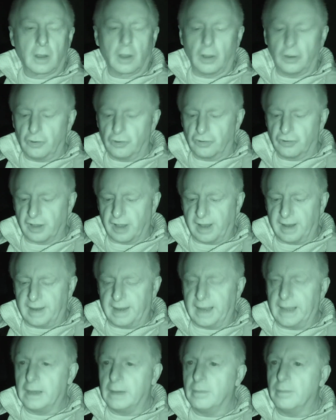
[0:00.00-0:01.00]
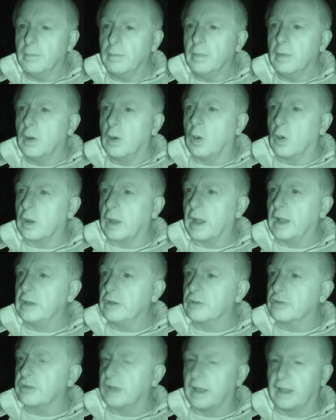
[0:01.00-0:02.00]
you say Liam or can
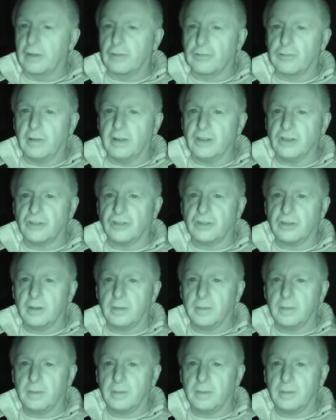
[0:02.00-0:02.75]
you say Chris?